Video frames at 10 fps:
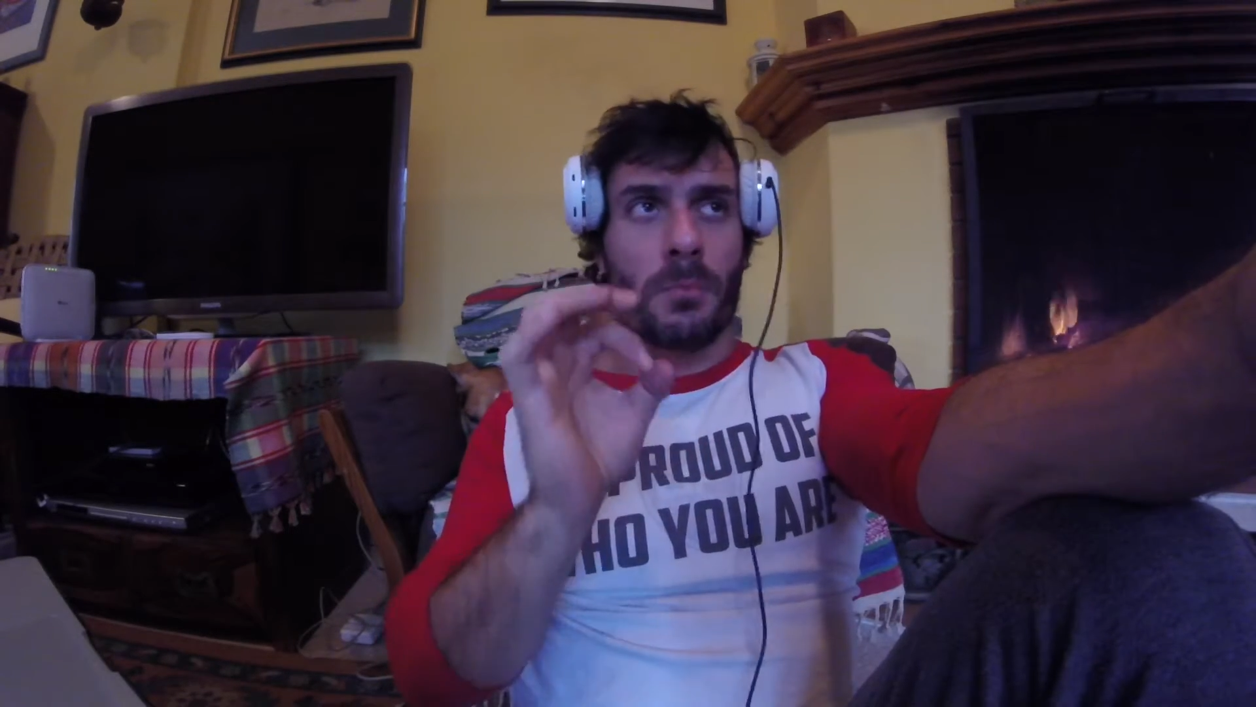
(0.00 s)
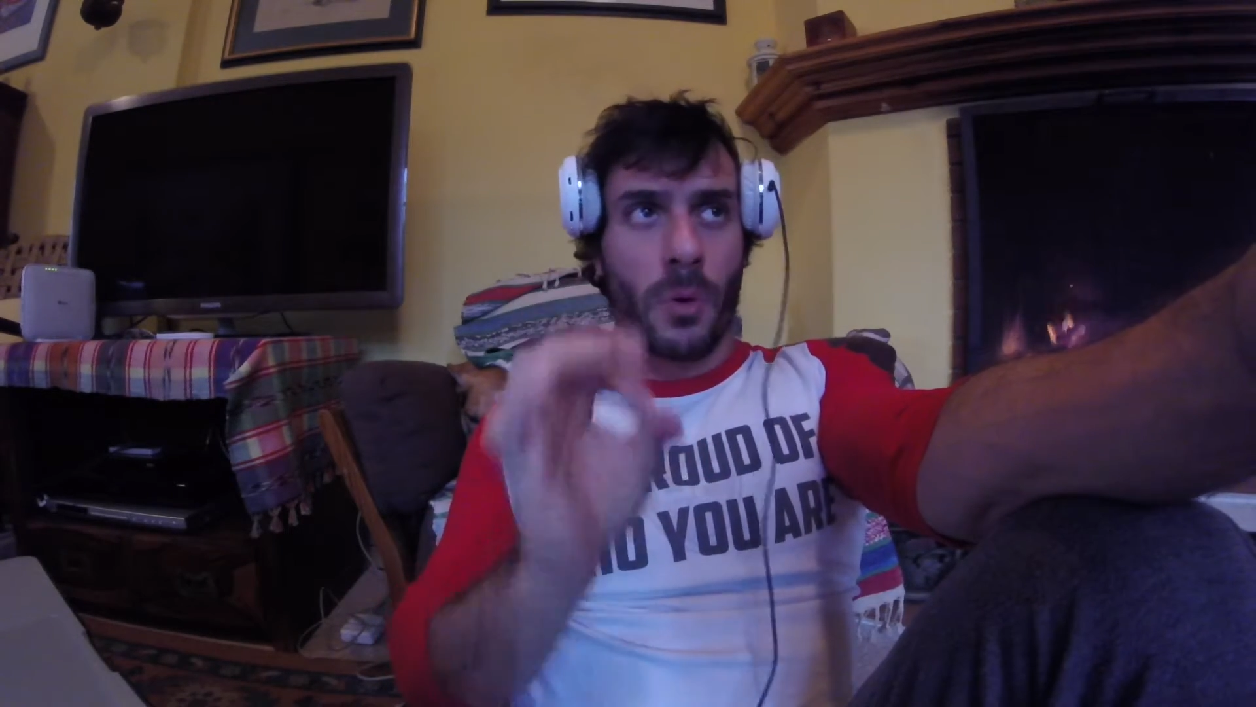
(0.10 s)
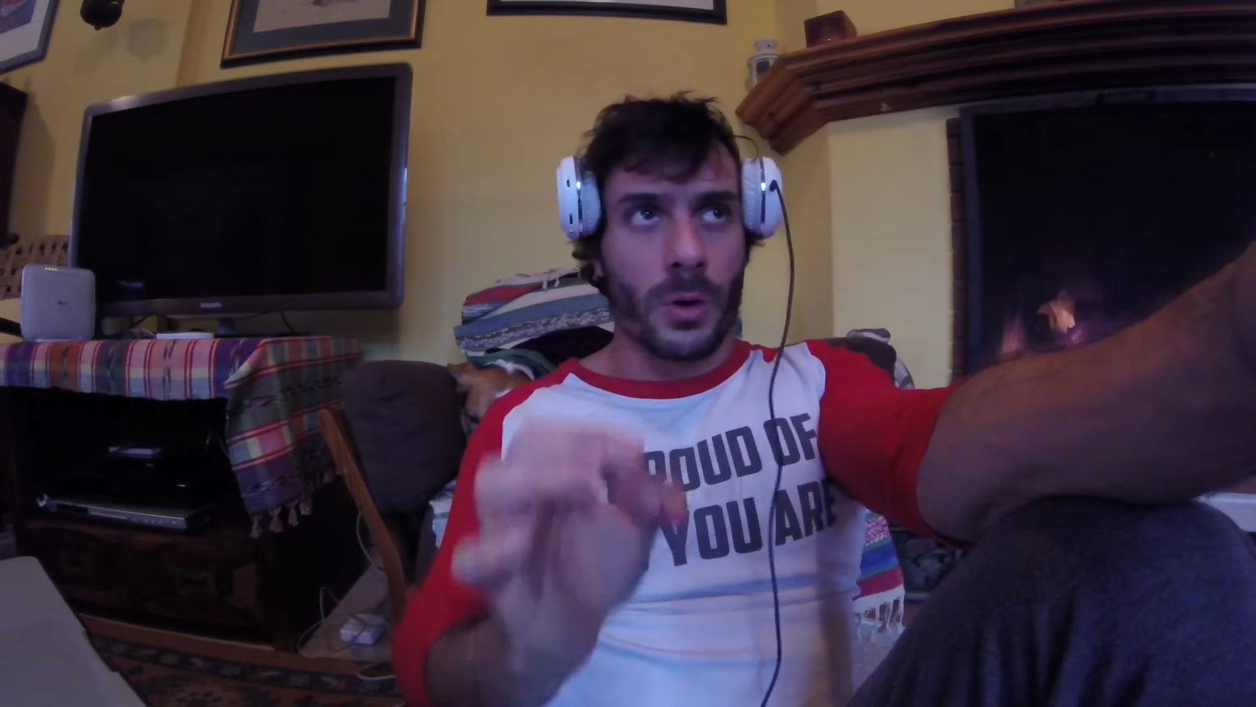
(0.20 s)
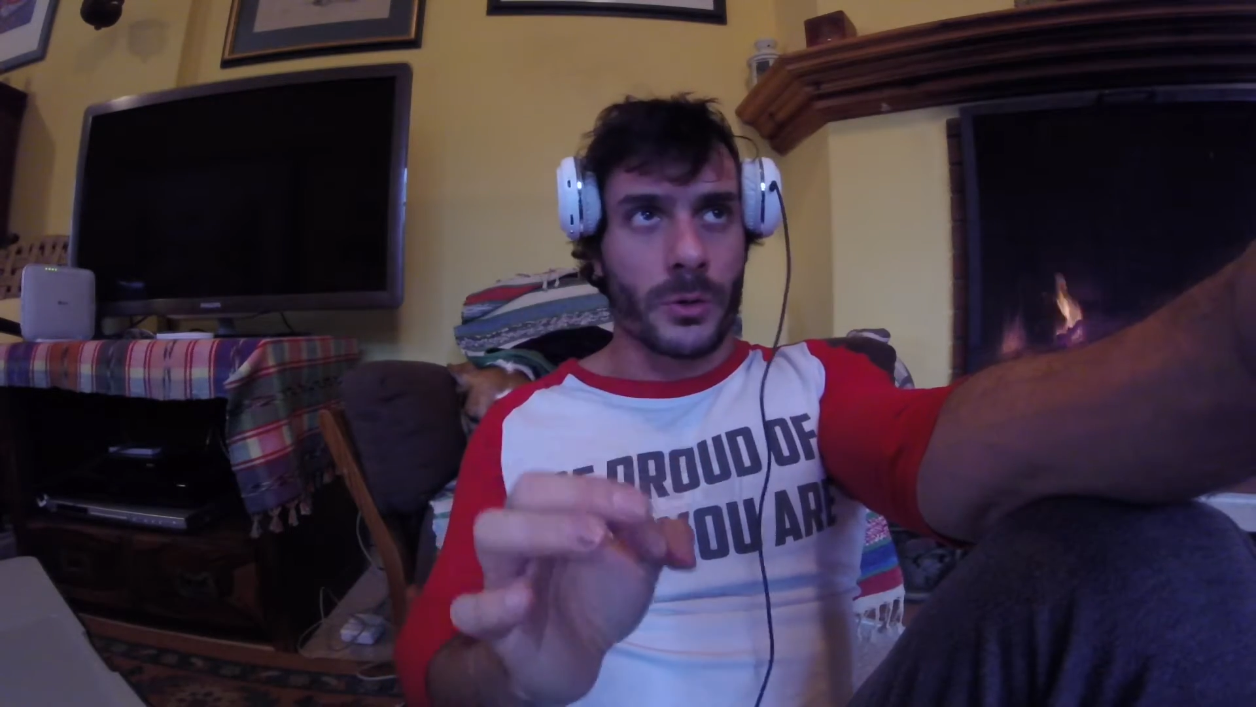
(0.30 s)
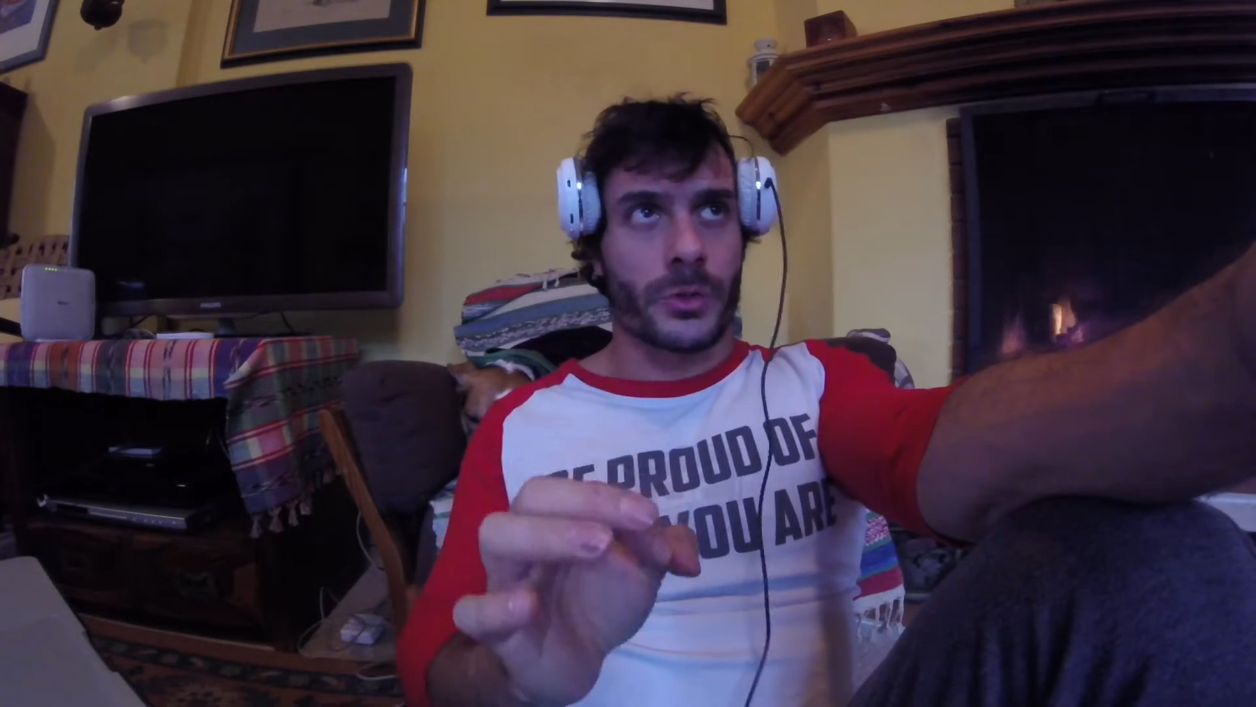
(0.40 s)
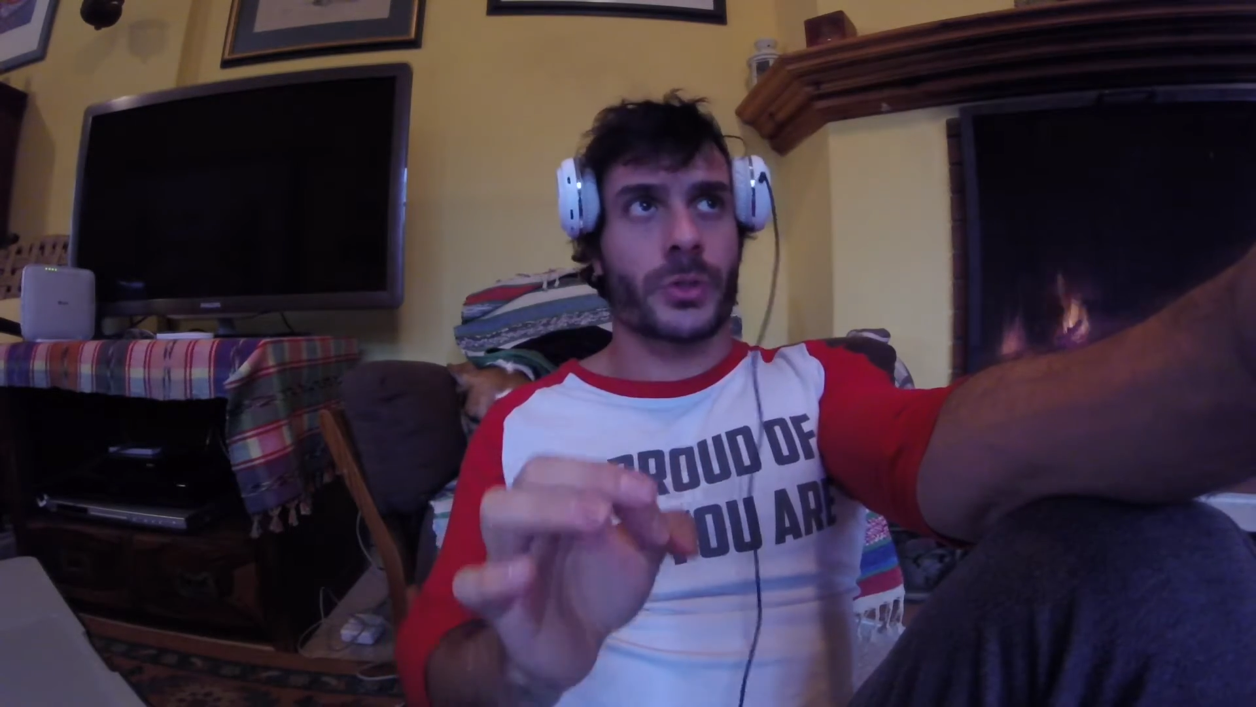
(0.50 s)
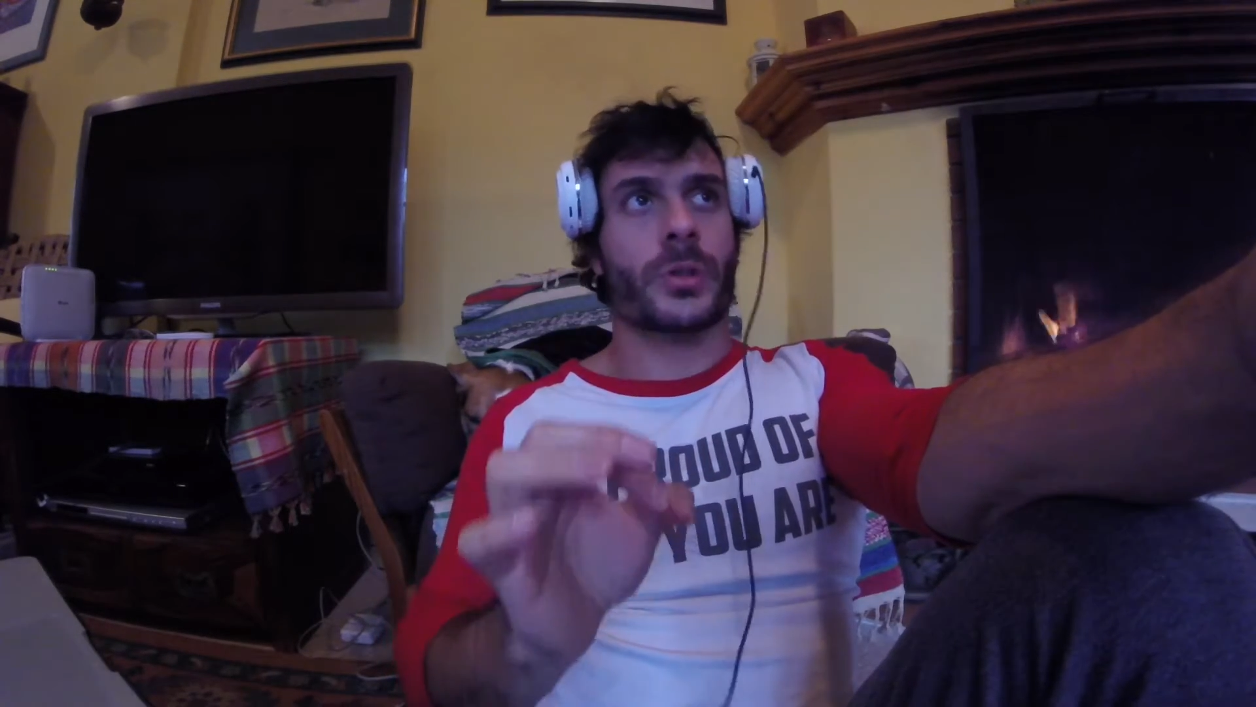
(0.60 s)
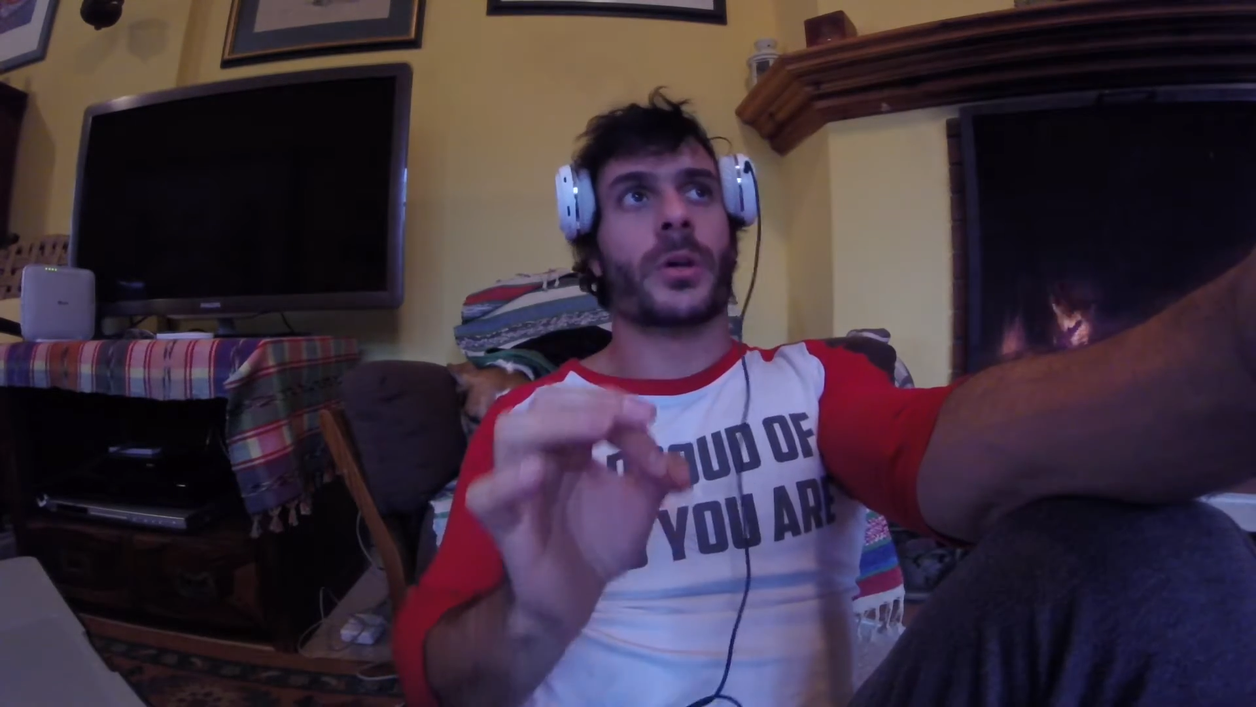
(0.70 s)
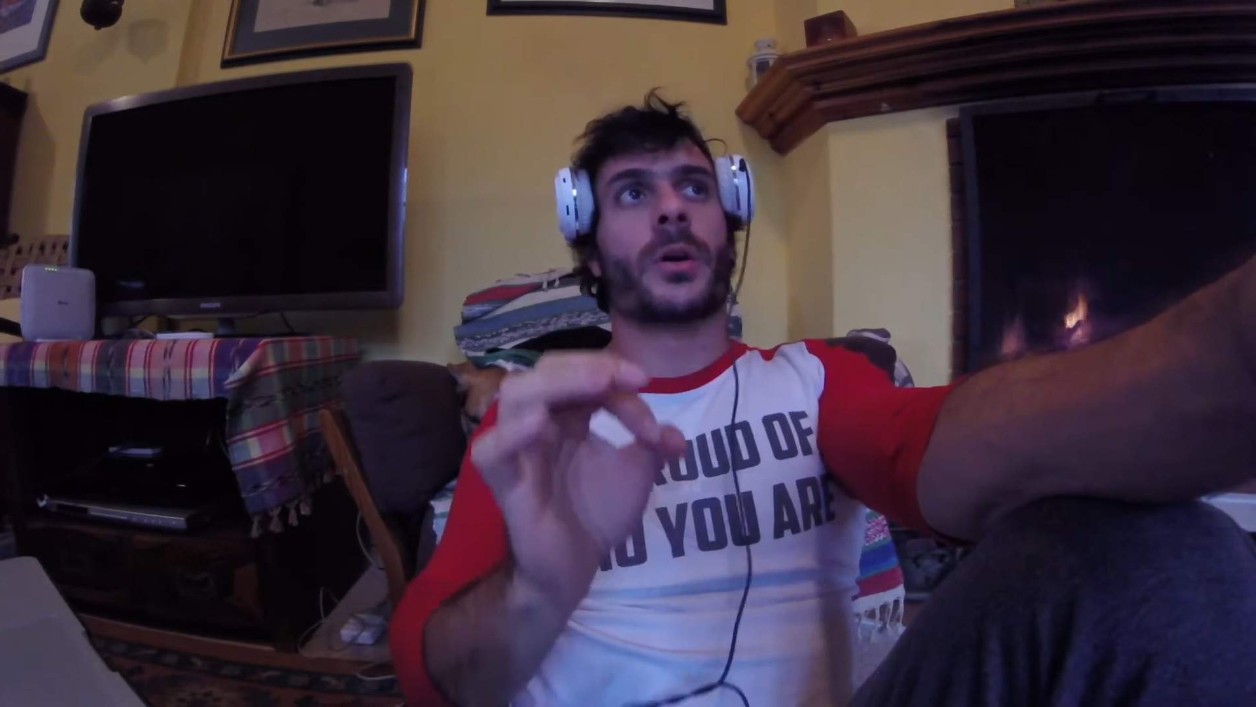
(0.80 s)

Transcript: balls